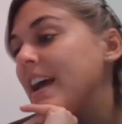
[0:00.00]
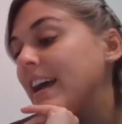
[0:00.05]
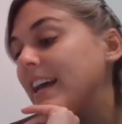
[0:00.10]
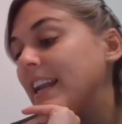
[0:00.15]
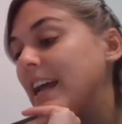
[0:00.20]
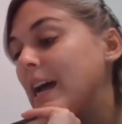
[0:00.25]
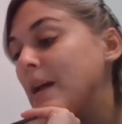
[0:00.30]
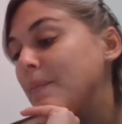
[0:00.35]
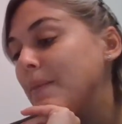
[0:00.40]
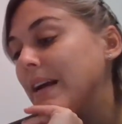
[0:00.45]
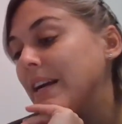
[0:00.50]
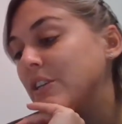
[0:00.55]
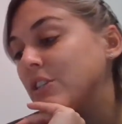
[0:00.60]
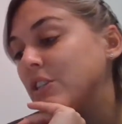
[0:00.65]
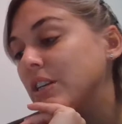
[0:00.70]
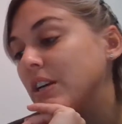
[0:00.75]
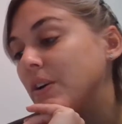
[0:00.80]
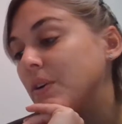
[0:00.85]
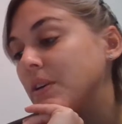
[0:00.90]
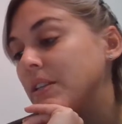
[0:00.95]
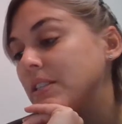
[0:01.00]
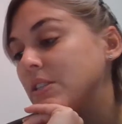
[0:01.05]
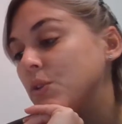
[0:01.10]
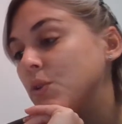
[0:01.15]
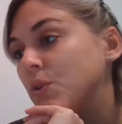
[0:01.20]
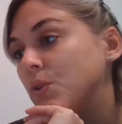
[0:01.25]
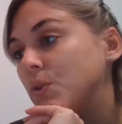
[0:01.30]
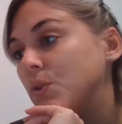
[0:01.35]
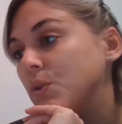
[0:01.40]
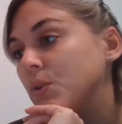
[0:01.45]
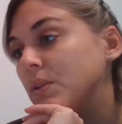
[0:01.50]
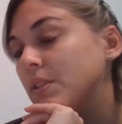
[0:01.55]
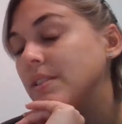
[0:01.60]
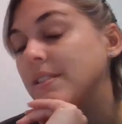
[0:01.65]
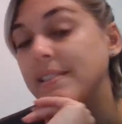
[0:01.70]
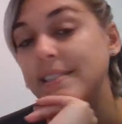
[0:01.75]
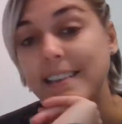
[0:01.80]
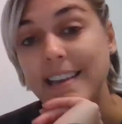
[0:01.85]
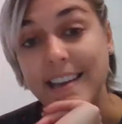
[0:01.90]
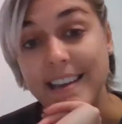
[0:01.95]
And I'm actually going to
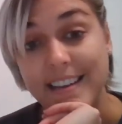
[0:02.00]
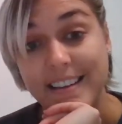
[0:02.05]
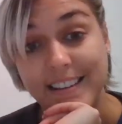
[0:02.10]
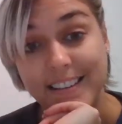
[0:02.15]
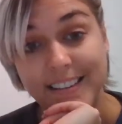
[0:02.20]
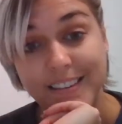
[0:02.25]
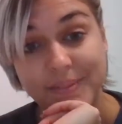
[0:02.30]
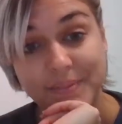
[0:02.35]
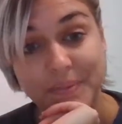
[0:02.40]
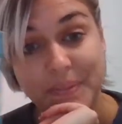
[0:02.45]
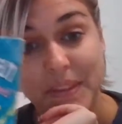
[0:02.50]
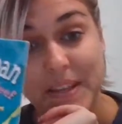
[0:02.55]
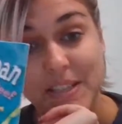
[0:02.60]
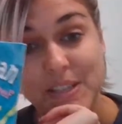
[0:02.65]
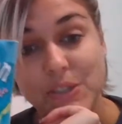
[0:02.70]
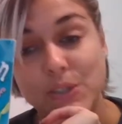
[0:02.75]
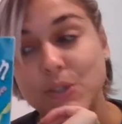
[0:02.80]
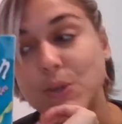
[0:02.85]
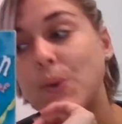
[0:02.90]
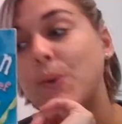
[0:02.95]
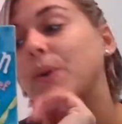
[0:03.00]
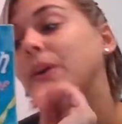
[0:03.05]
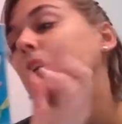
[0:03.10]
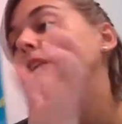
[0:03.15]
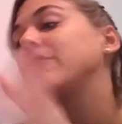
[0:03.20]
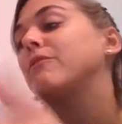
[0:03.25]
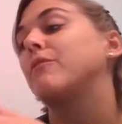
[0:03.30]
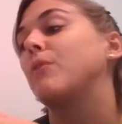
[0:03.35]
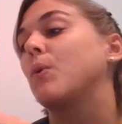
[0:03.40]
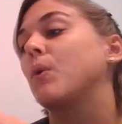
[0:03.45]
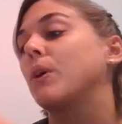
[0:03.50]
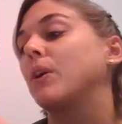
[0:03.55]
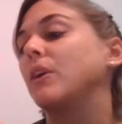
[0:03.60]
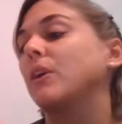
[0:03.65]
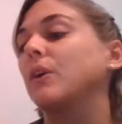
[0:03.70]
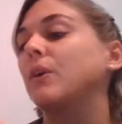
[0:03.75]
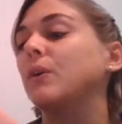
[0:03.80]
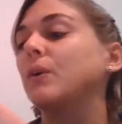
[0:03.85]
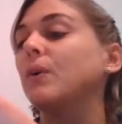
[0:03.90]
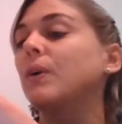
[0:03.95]
sing this story for
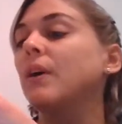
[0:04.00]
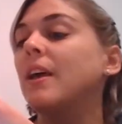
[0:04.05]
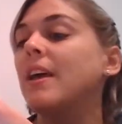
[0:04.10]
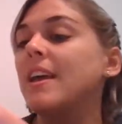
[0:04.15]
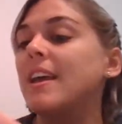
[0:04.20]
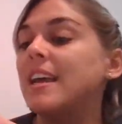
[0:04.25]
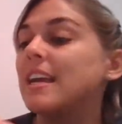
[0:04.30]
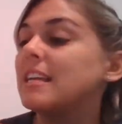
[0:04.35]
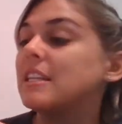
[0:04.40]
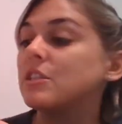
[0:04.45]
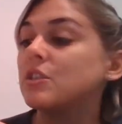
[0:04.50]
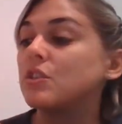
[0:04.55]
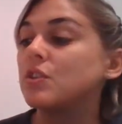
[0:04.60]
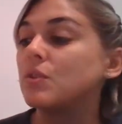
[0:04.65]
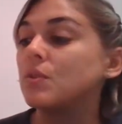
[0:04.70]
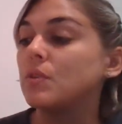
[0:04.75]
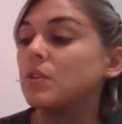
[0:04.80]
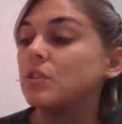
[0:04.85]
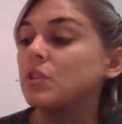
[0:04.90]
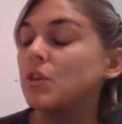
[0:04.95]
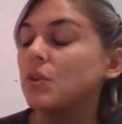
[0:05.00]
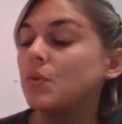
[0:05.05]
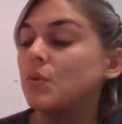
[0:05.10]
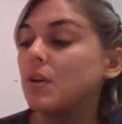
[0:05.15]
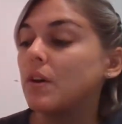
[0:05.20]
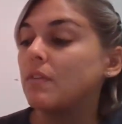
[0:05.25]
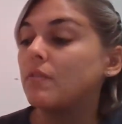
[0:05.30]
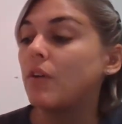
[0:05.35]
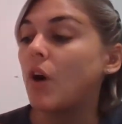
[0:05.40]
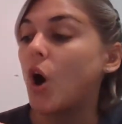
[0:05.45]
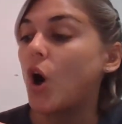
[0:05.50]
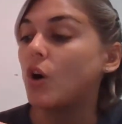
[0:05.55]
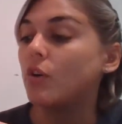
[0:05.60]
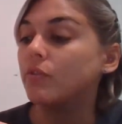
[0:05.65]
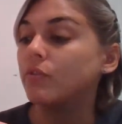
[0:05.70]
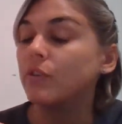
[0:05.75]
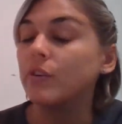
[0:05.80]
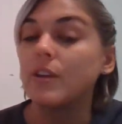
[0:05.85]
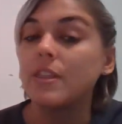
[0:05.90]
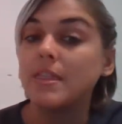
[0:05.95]
you. It's to the tune of
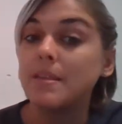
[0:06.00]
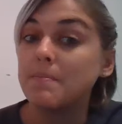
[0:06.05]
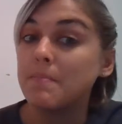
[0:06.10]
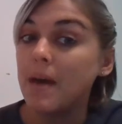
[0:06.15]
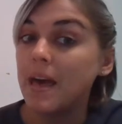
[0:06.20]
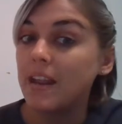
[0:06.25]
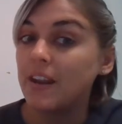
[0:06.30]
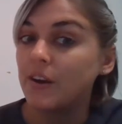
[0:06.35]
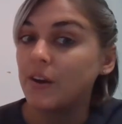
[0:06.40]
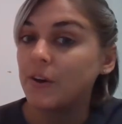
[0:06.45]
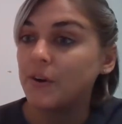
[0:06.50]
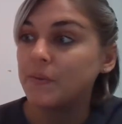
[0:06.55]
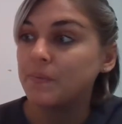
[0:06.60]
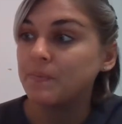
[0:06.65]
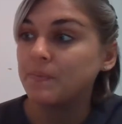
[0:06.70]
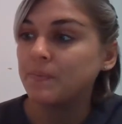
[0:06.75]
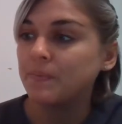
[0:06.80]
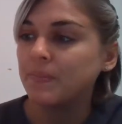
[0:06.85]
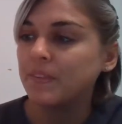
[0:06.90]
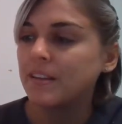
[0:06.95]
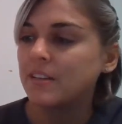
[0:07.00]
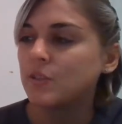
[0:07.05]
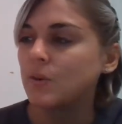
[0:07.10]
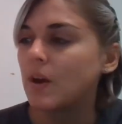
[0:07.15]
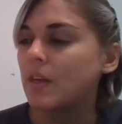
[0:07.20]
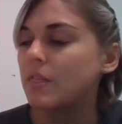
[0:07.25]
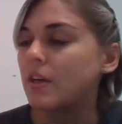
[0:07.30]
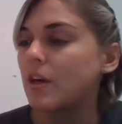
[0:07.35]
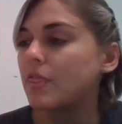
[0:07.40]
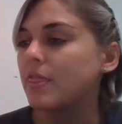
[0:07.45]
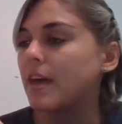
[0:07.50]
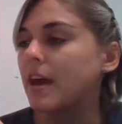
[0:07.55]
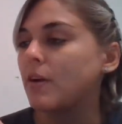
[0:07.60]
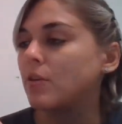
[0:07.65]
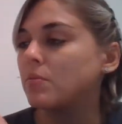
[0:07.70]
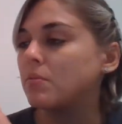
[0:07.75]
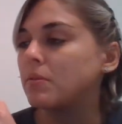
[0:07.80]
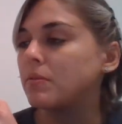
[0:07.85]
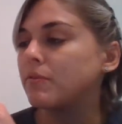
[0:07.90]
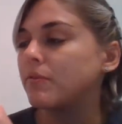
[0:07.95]
Over in the Meadow. So I thought that
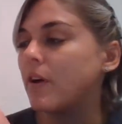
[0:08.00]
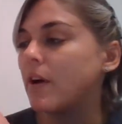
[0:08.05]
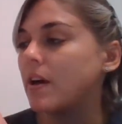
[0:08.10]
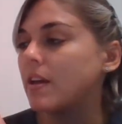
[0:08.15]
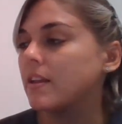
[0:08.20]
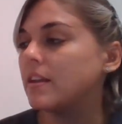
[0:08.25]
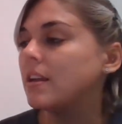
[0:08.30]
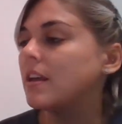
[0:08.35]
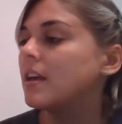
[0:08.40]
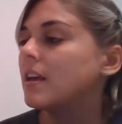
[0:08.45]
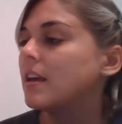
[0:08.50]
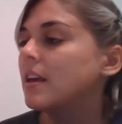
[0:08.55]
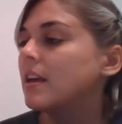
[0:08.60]
would be fun.